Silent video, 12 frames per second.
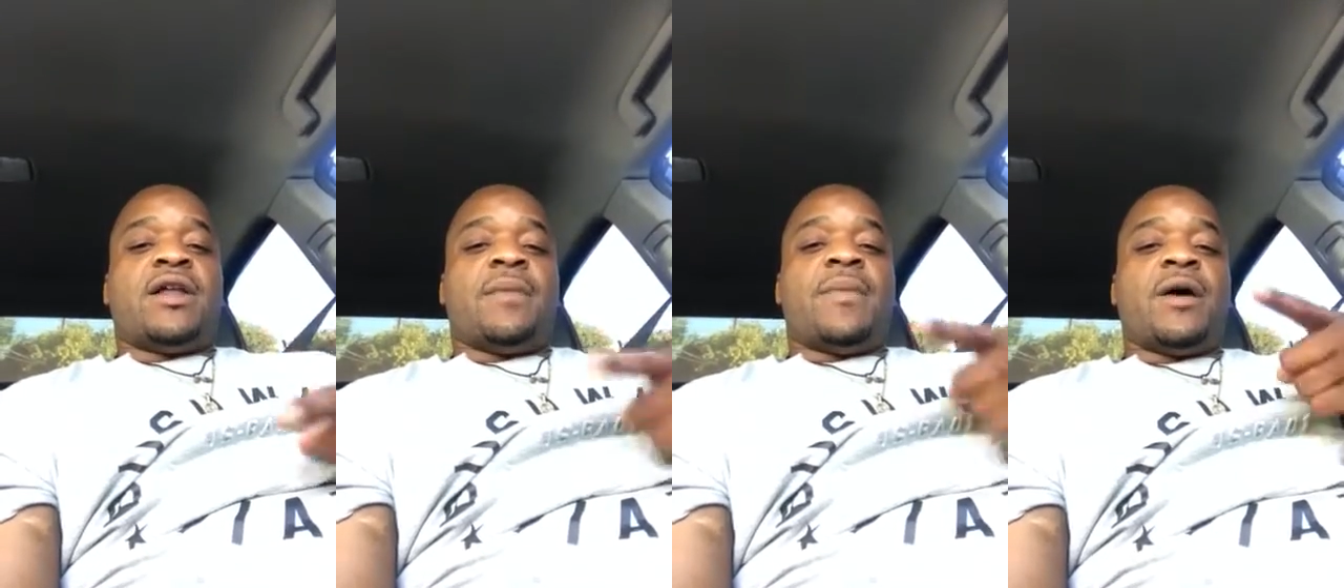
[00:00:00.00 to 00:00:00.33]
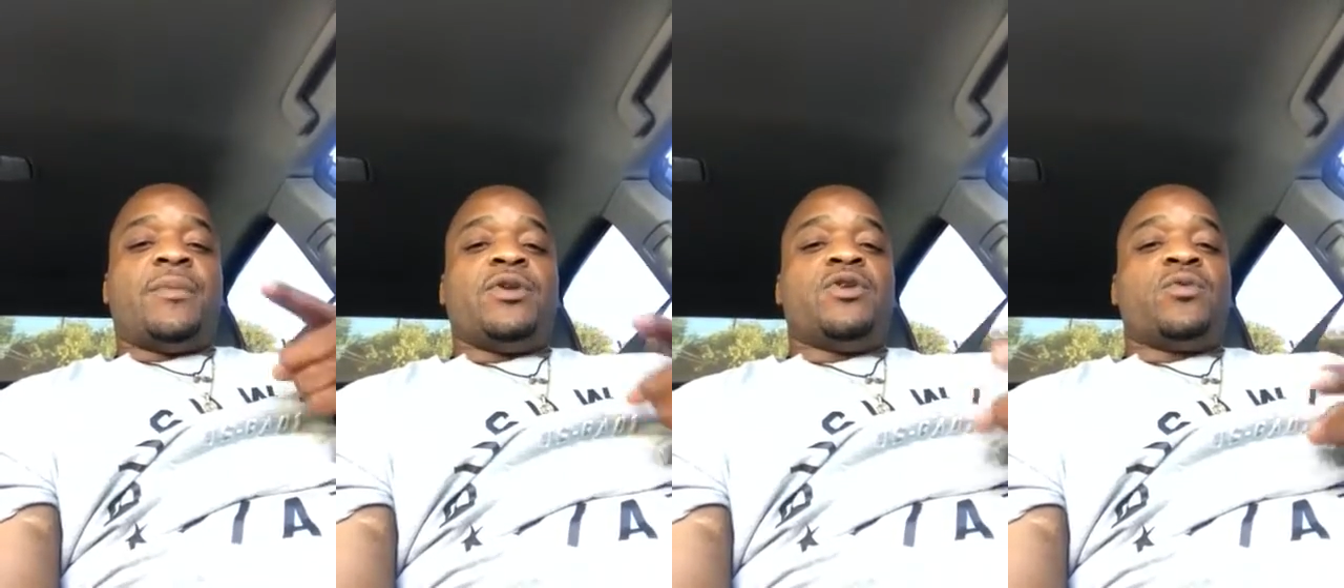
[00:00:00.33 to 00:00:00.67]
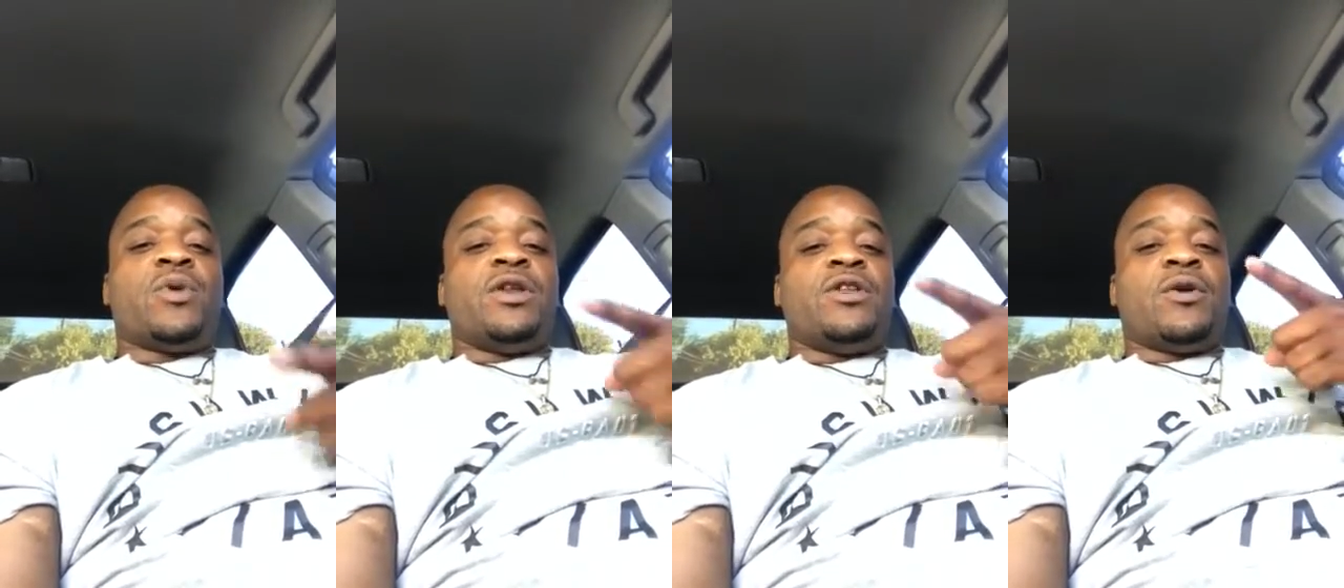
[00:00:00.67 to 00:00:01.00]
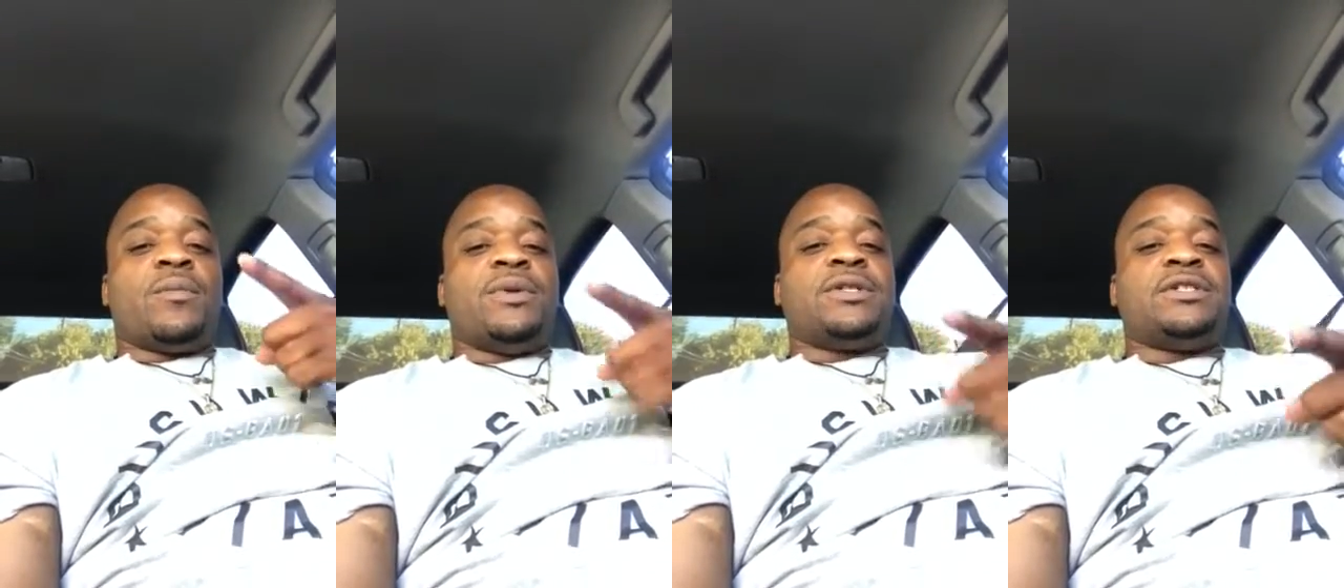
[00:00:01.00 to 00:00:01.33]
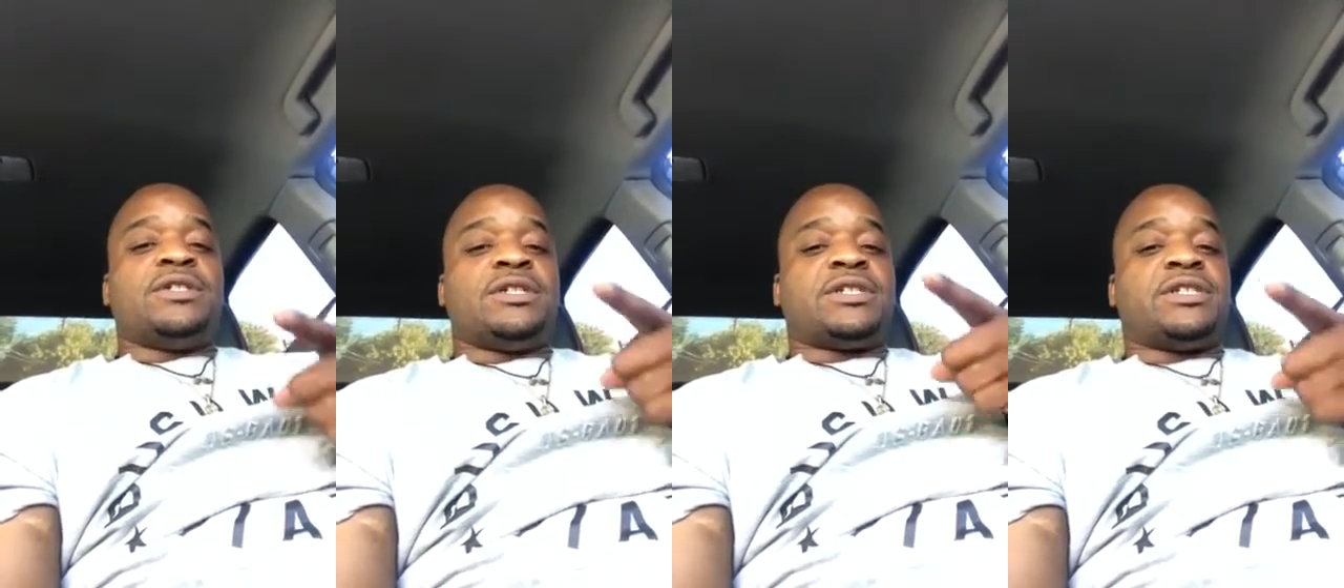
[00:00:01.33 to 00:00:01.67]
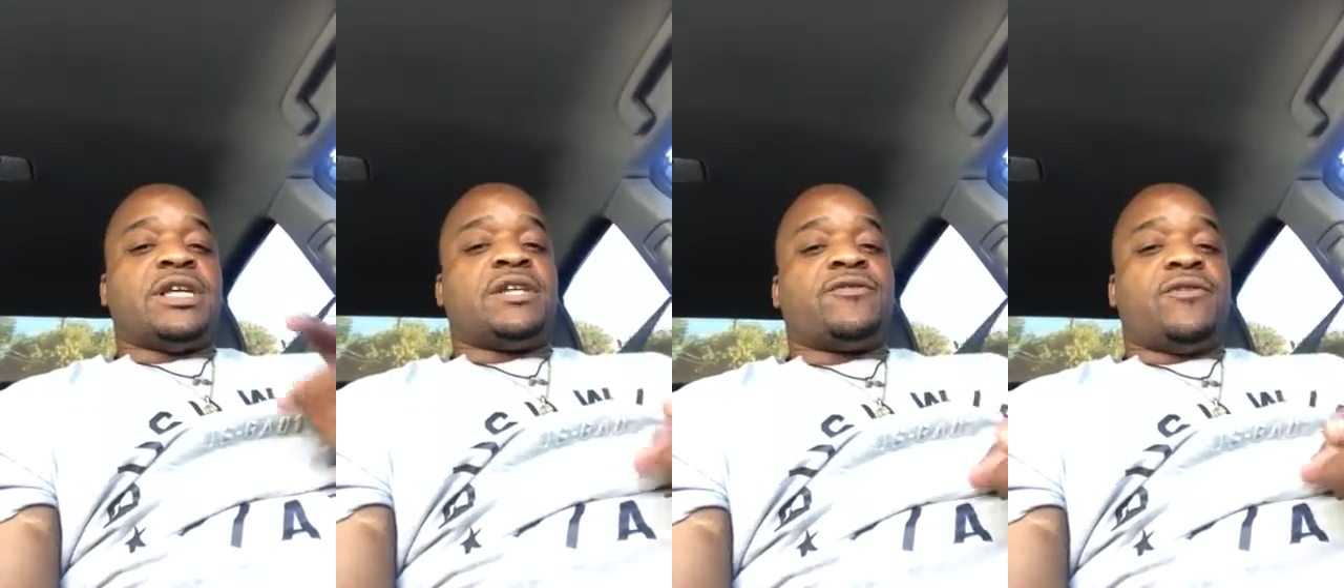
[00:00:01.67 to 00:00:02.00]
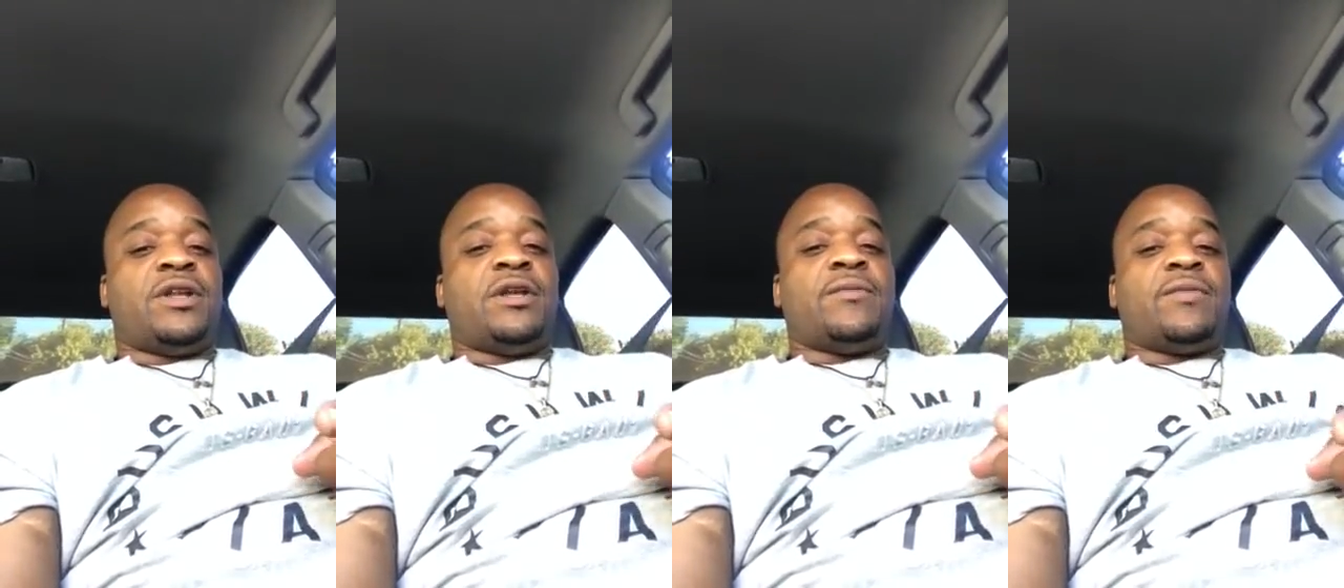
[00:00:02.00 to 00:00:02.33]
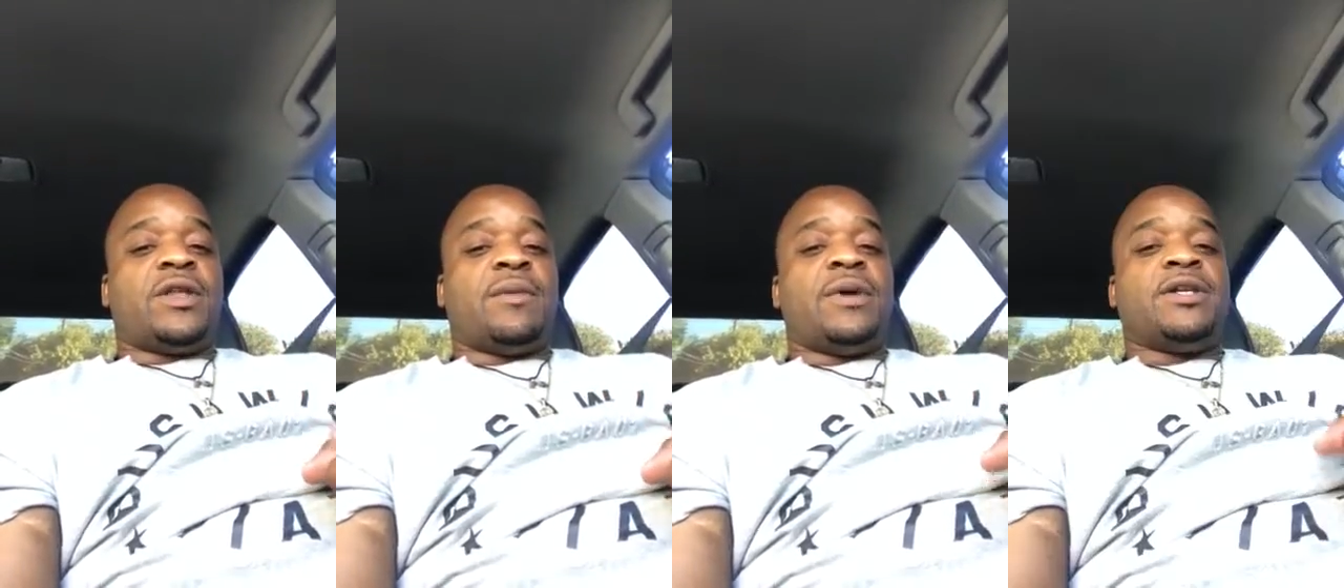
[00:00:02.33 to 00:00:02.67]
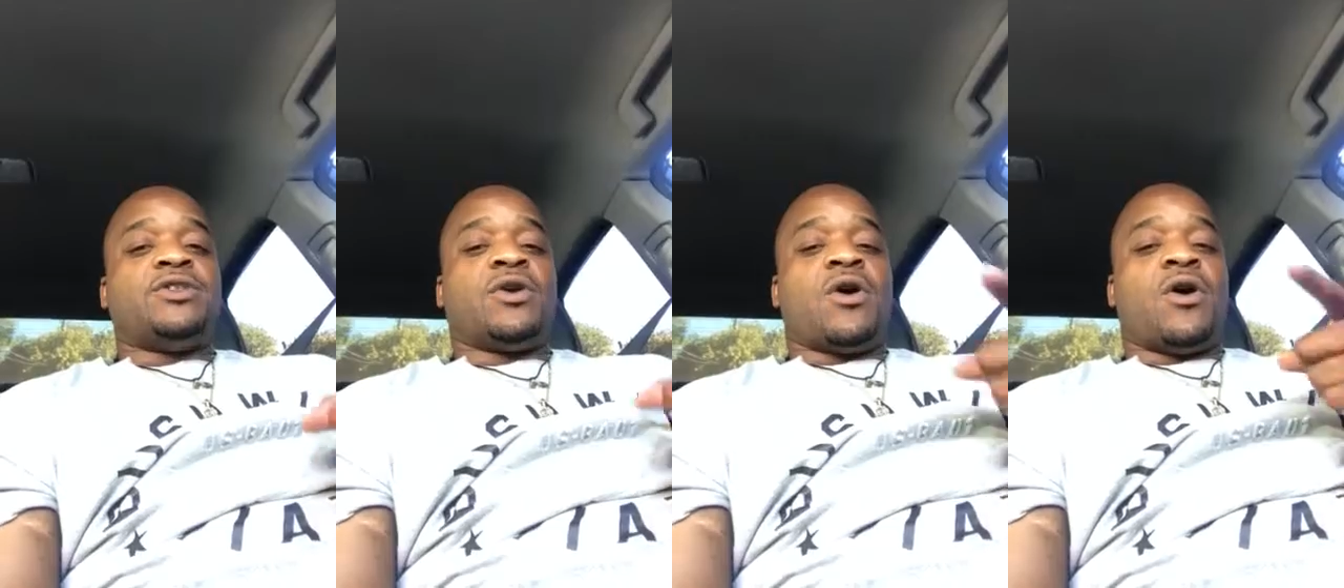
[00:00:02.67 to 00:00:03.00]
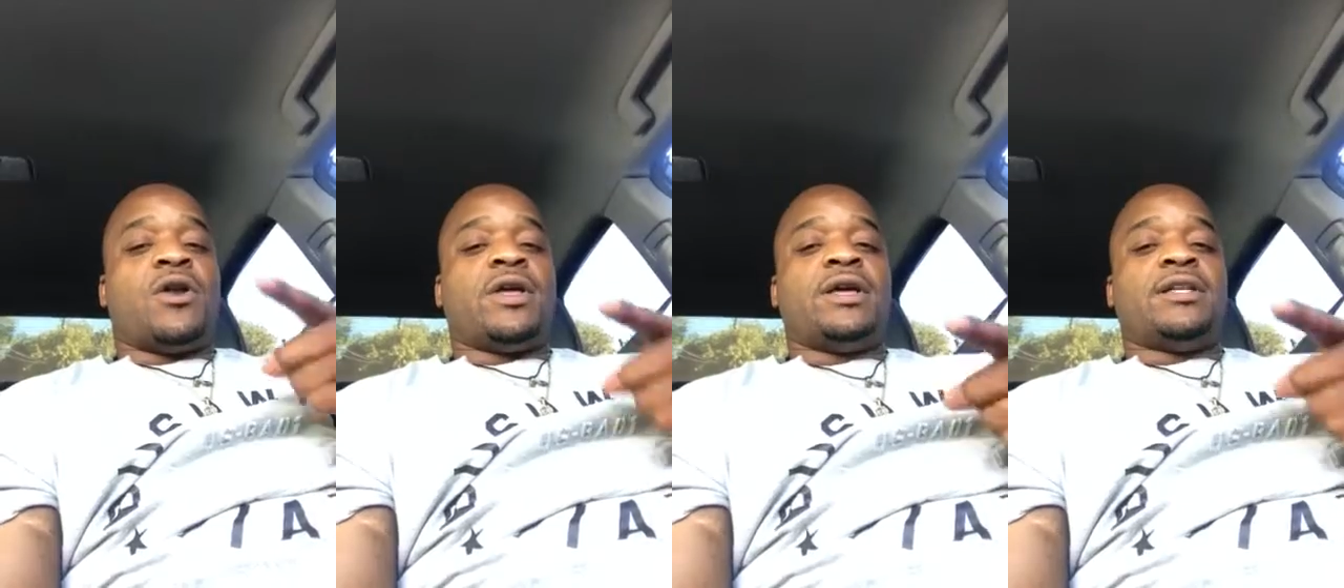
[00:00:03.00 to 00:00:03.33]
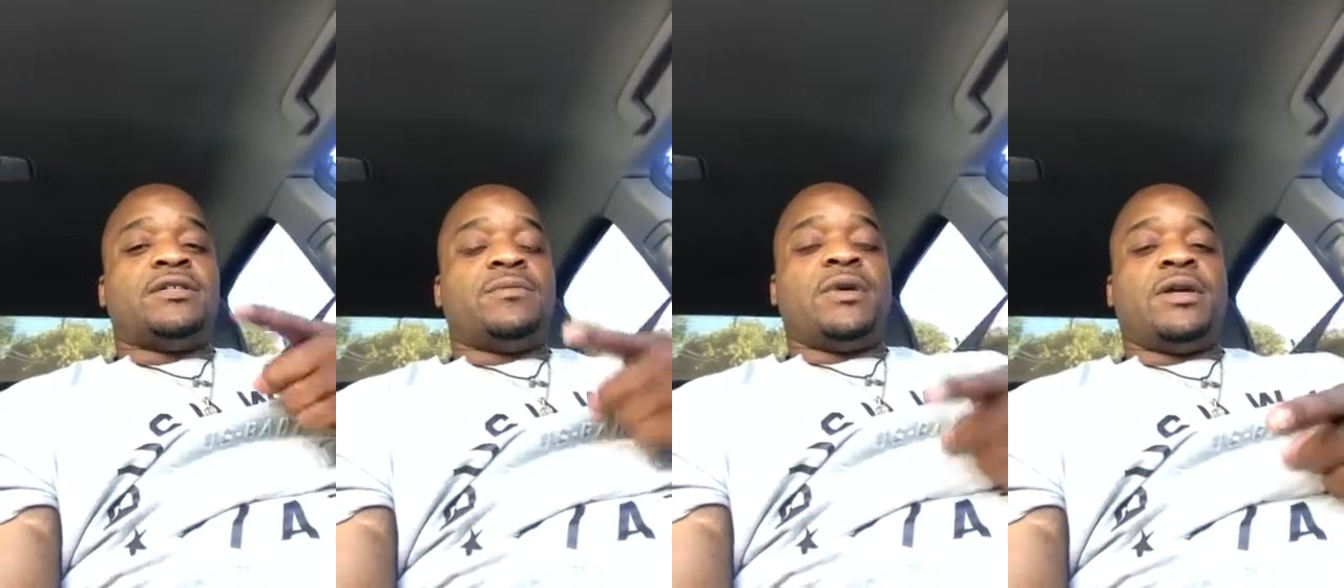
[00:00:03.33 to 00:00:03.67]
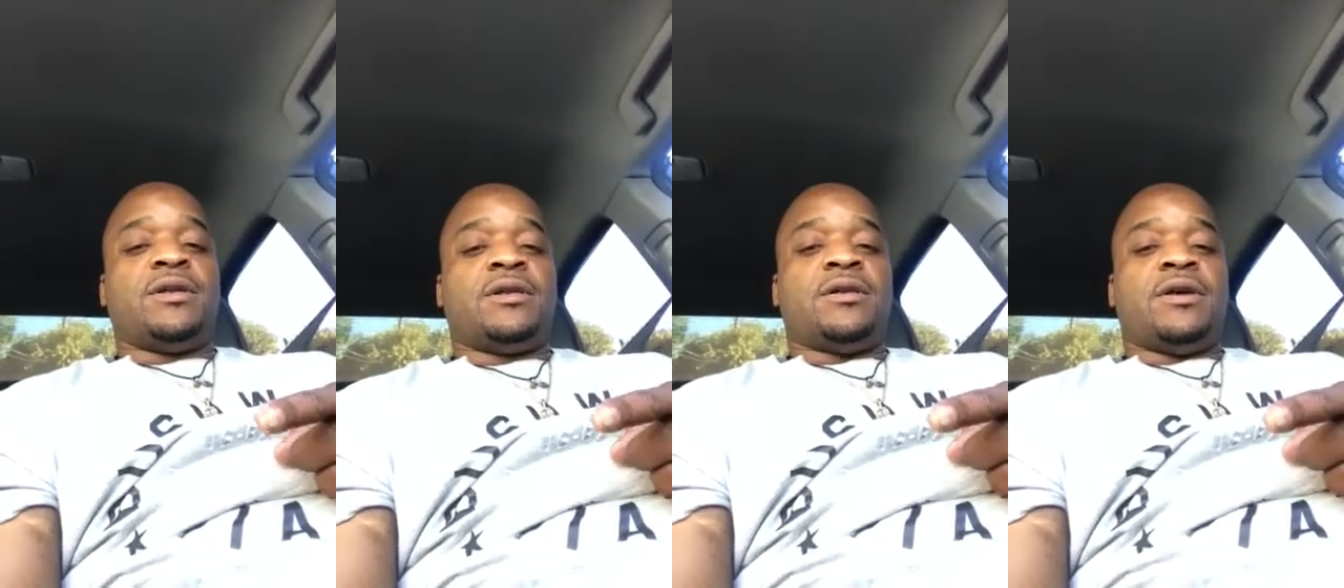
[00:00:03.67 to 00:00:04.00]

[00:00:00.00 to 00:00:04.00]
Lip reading: and I'm helping you run your business successfully and make sure all ends meet